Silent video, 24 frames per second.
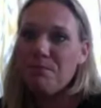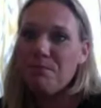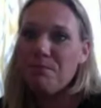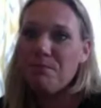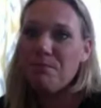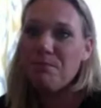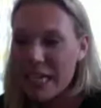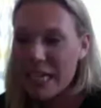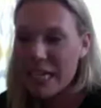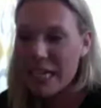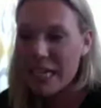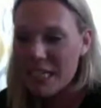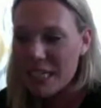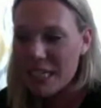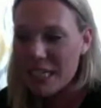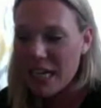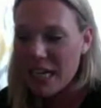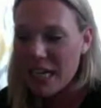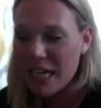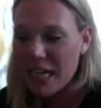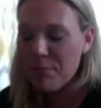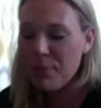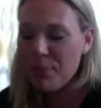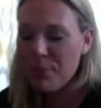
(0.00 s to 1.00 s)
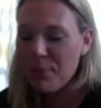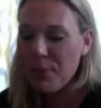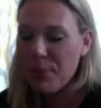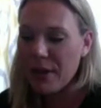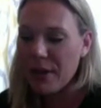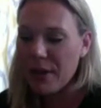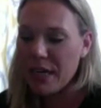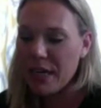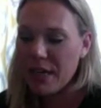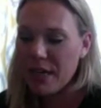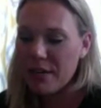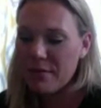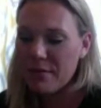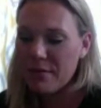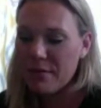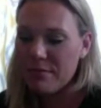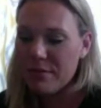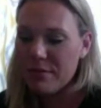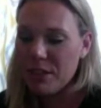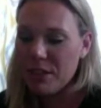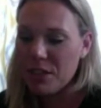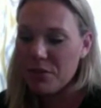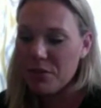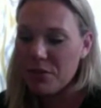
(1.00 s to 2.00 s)
ended up,
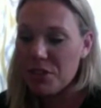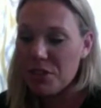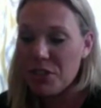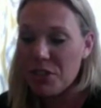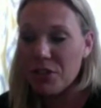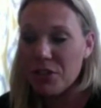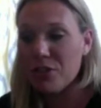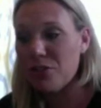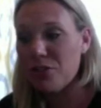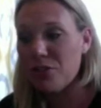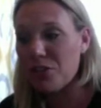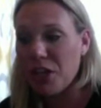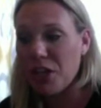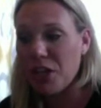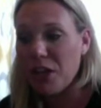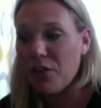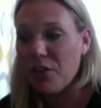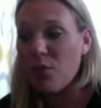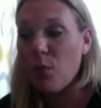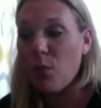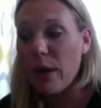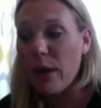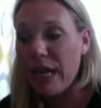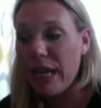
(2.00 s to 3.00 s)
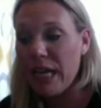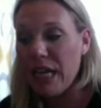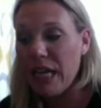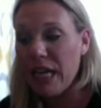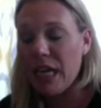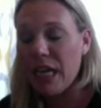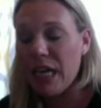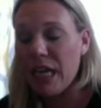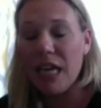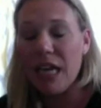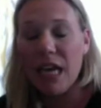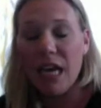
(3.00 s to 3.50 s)
still just kind of waiting.